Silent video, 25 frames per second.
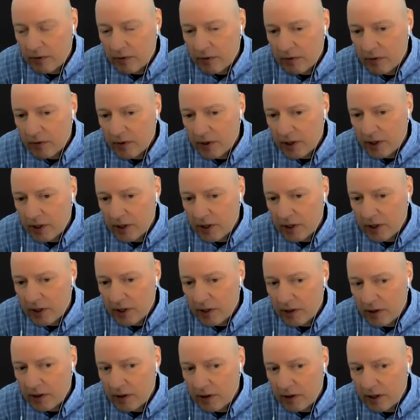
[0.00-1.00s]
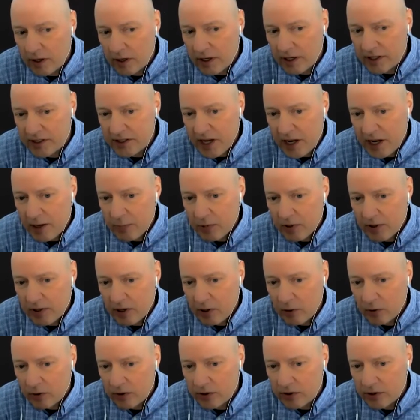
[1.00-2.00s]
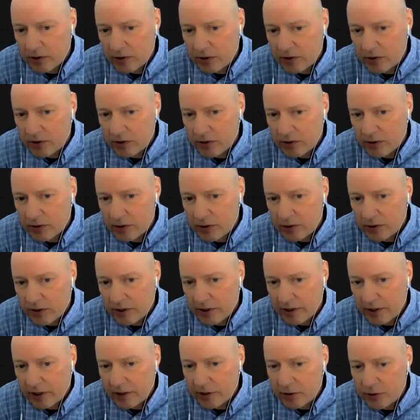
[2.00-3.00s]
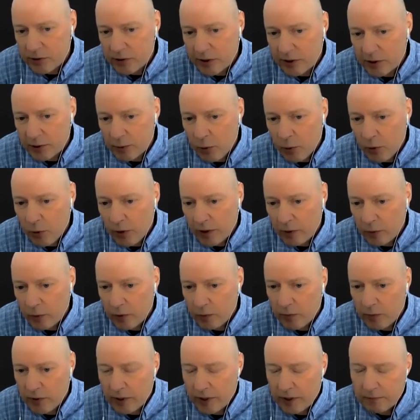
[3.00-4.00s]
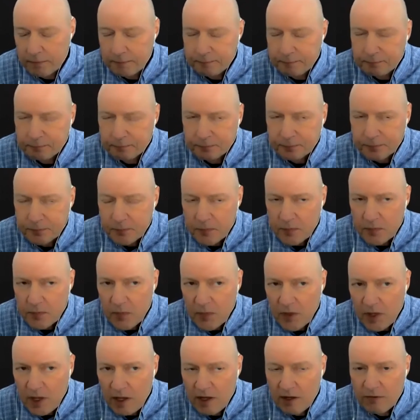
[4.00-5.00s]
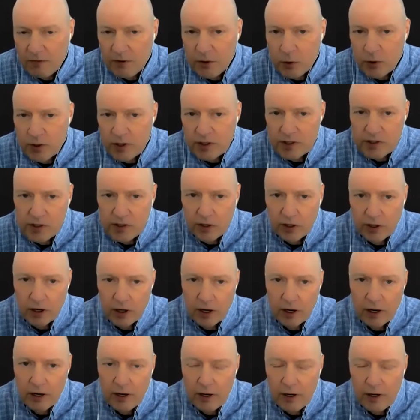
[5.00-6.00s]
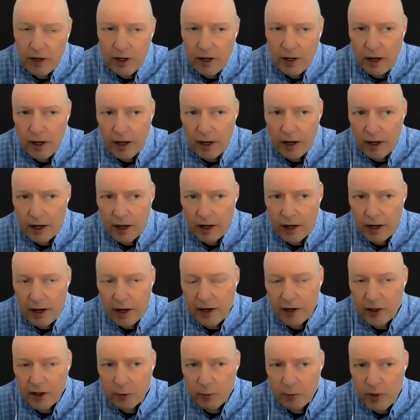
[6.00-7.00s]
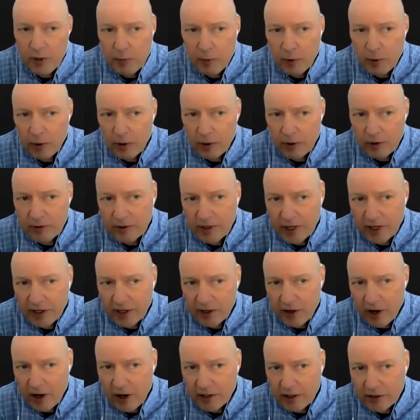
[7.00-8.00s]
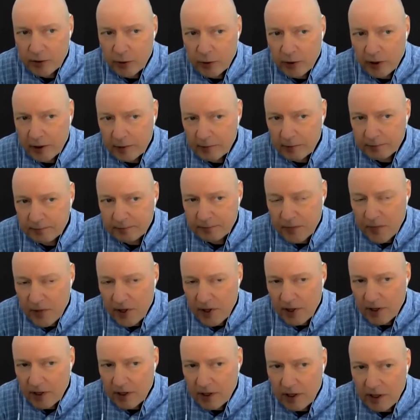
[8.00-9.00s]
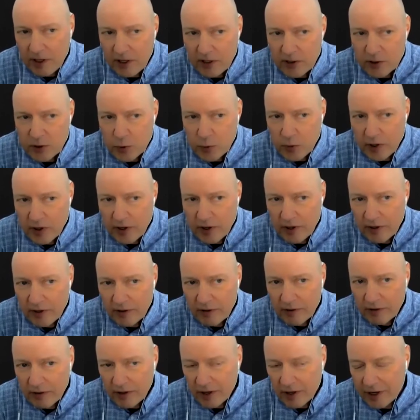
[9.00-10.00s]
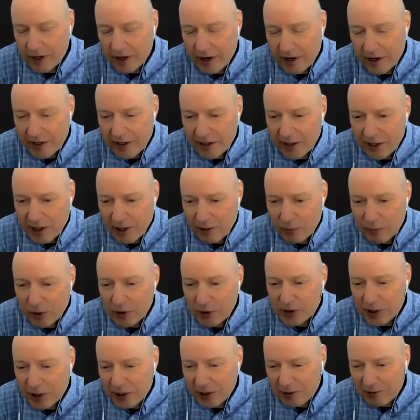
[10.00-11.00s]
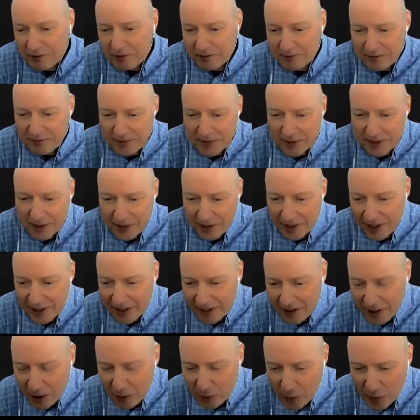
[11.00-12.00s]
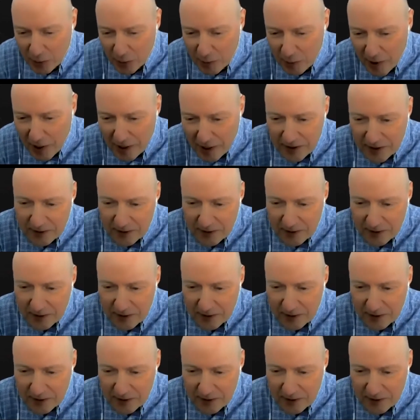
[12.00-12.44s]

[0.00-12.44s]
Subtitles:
an example there to sort of illustrate the point would be if you consider 100 people in an auditorium, each with an IKEA bookshelf in a cardboard box.